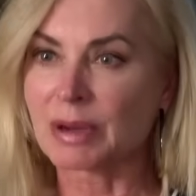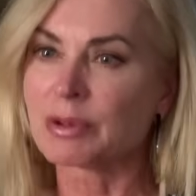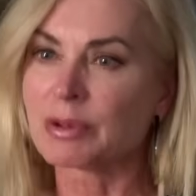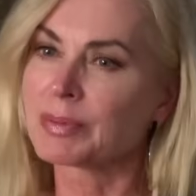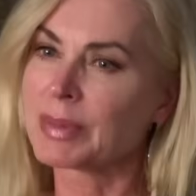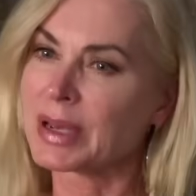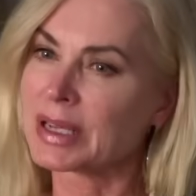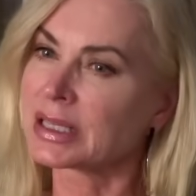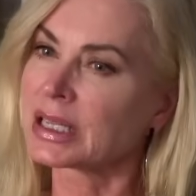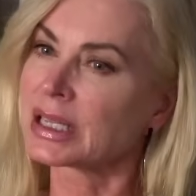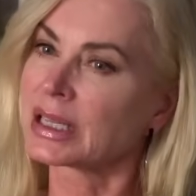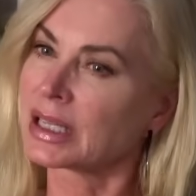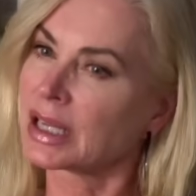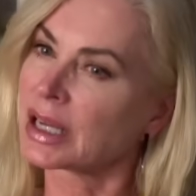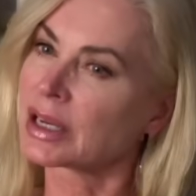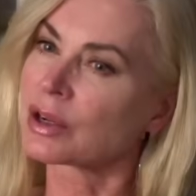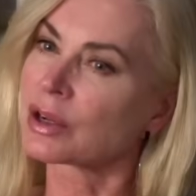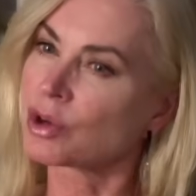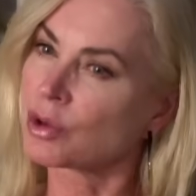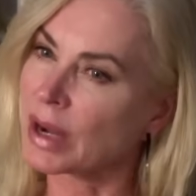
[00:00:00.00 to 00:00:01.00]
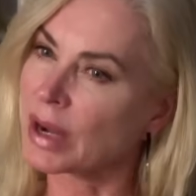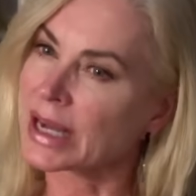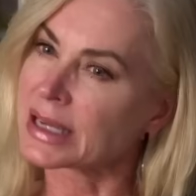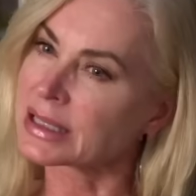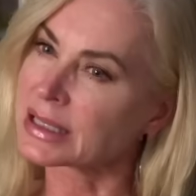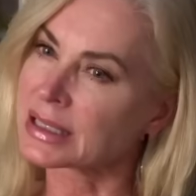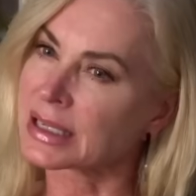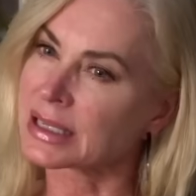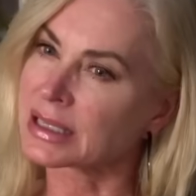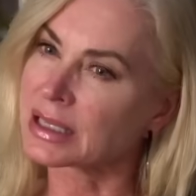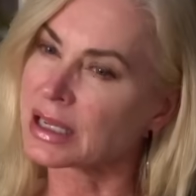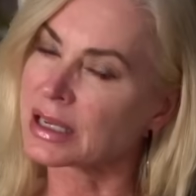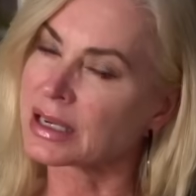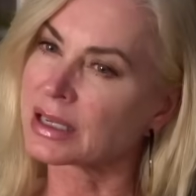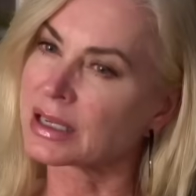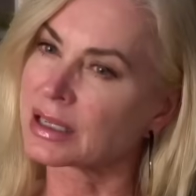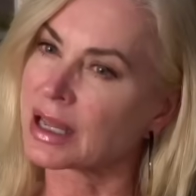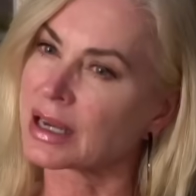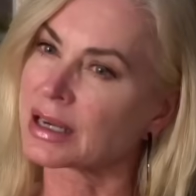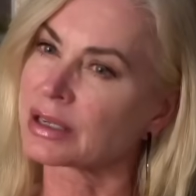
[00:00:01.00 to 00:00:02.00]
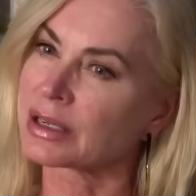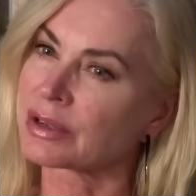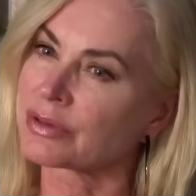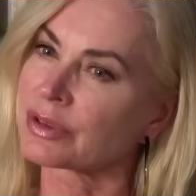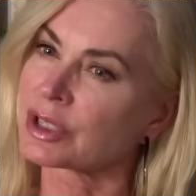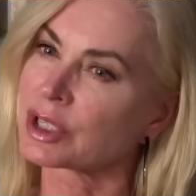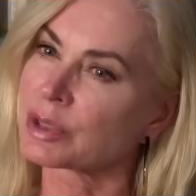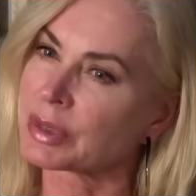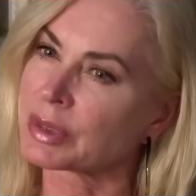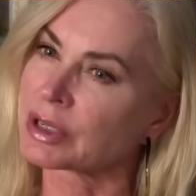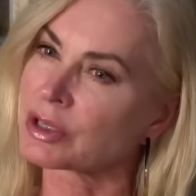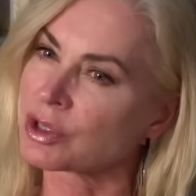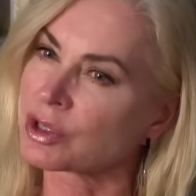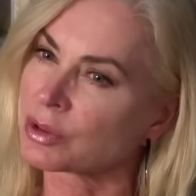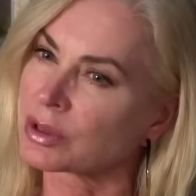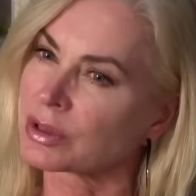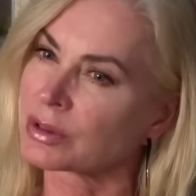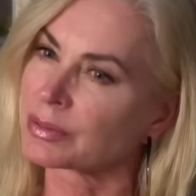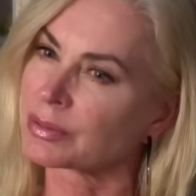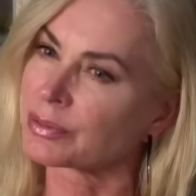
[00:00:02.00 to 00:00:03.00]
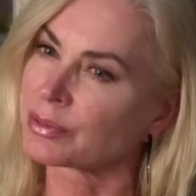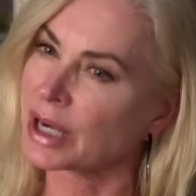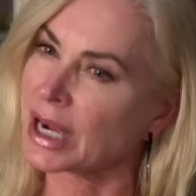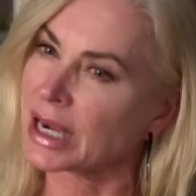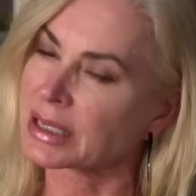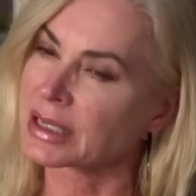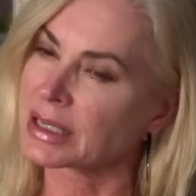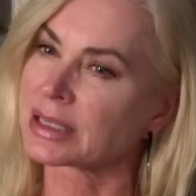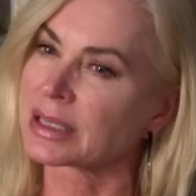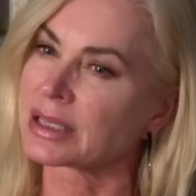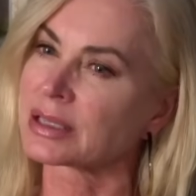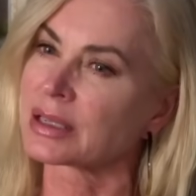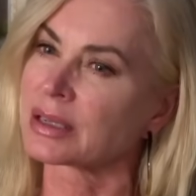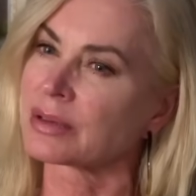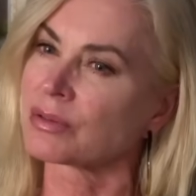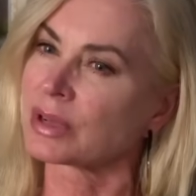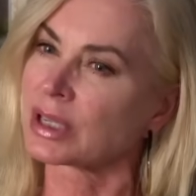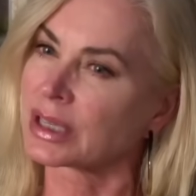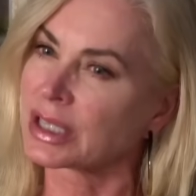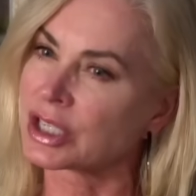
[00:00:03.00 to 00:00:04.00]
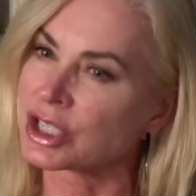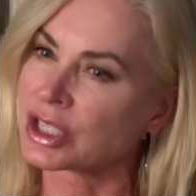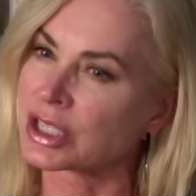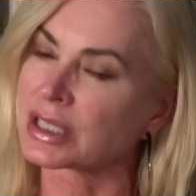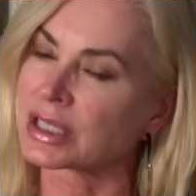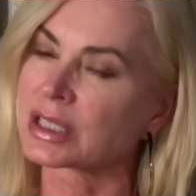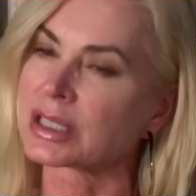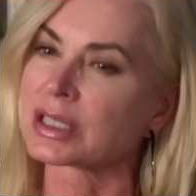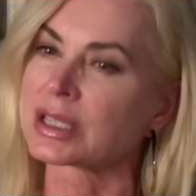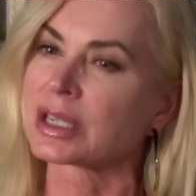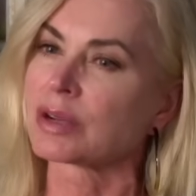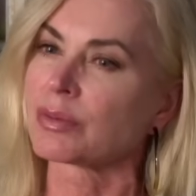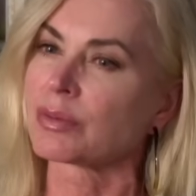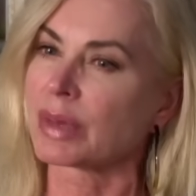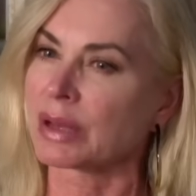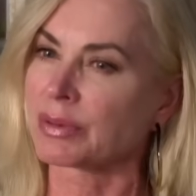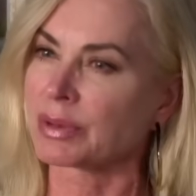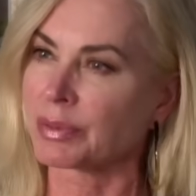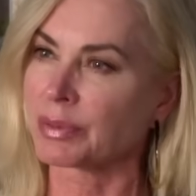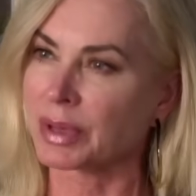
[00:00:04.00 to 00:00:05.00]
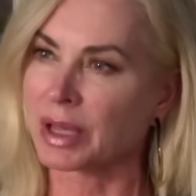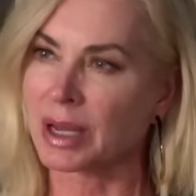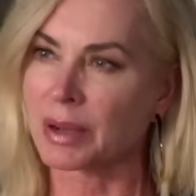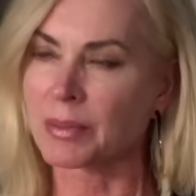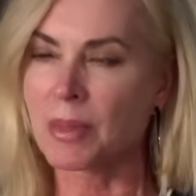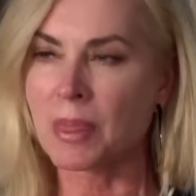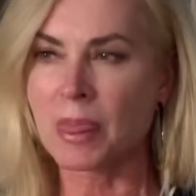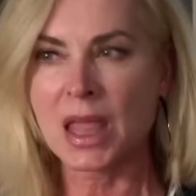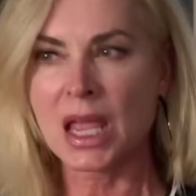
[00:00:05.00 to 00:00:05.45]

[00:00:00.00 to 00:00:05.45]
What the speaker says: I was basically on a quest. I studied a lot of different spiritual practices and religions and blah, blah, blah.